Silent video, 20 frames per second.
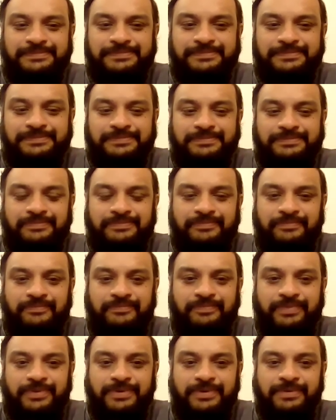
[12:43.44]

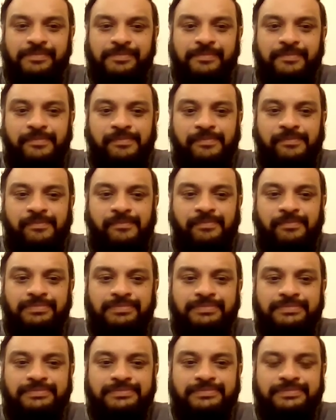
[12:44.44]

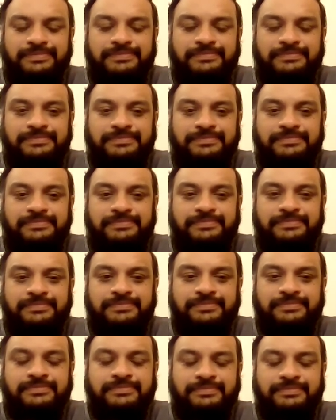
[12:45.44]

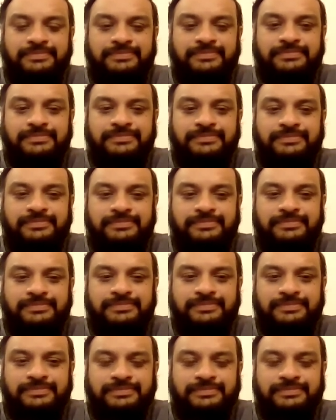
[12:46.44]
(not speaking)